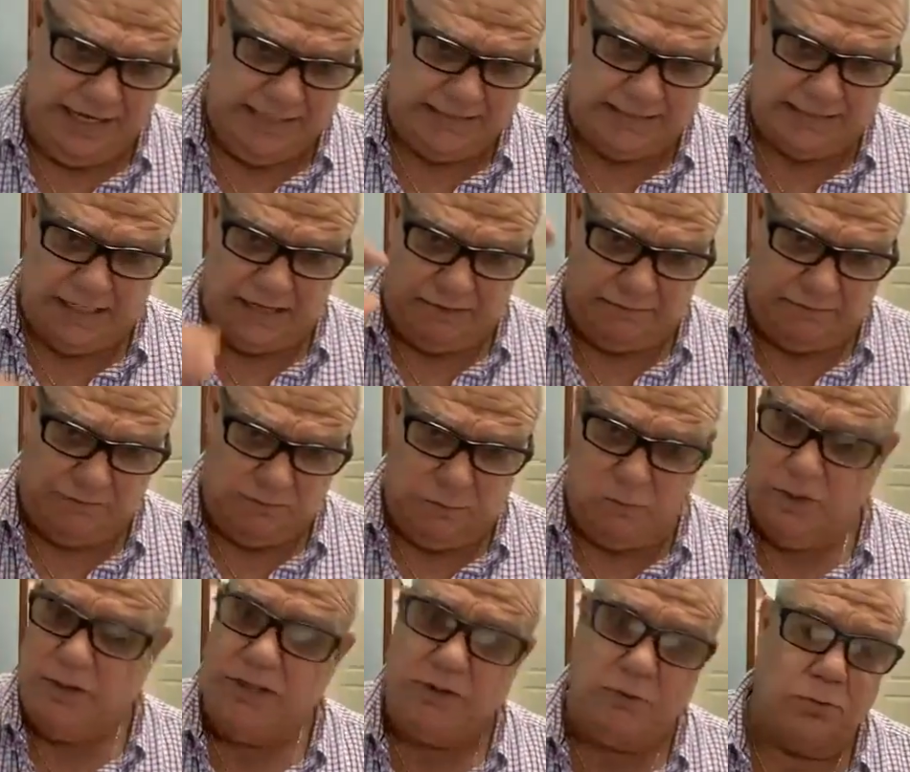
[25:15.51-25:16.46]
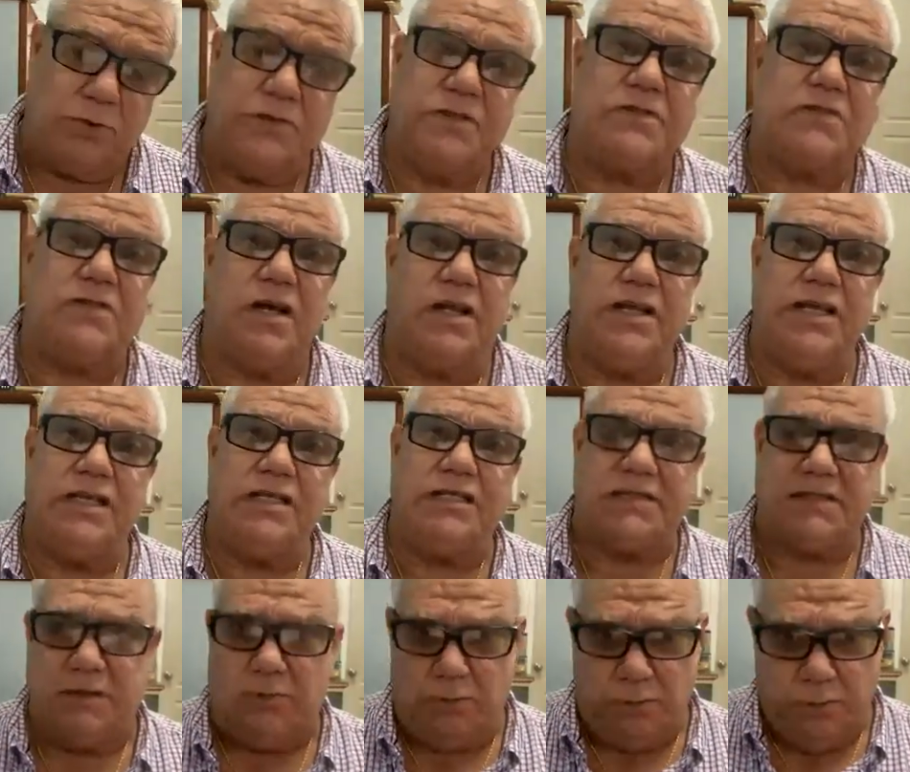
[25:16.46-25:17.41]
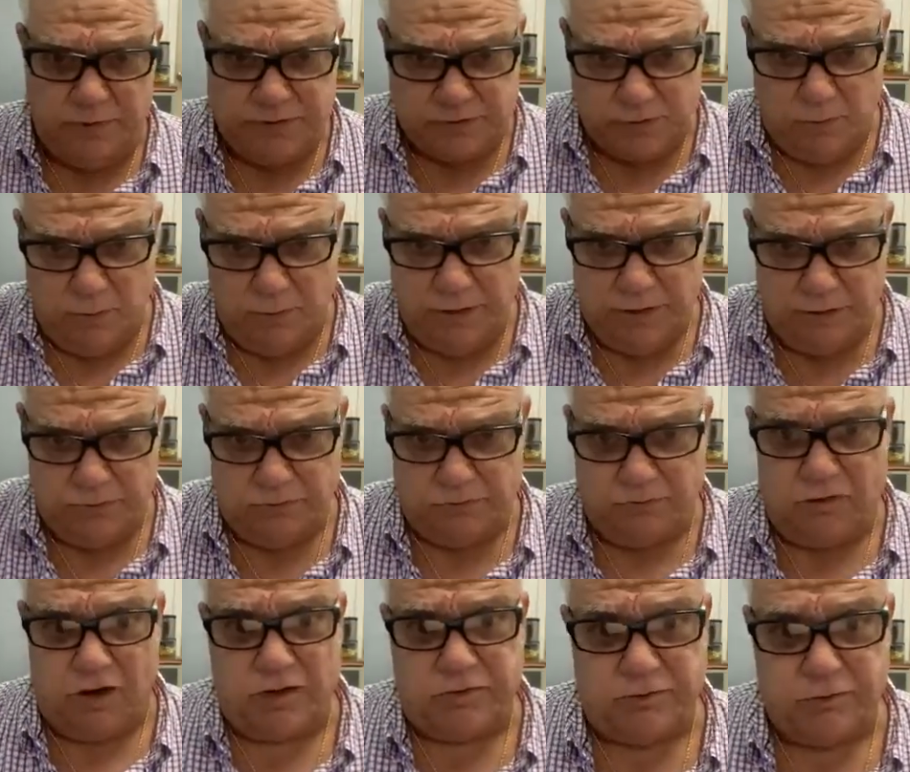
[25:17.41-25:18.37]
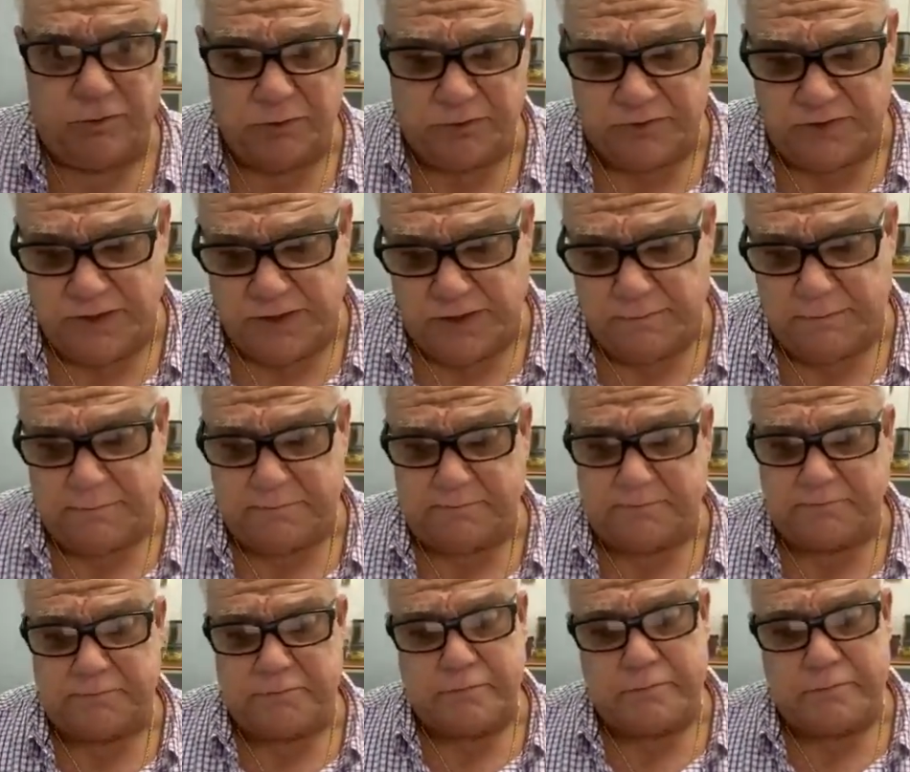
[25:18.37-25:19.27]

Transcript: instead of only doing studies which go into Draw 13.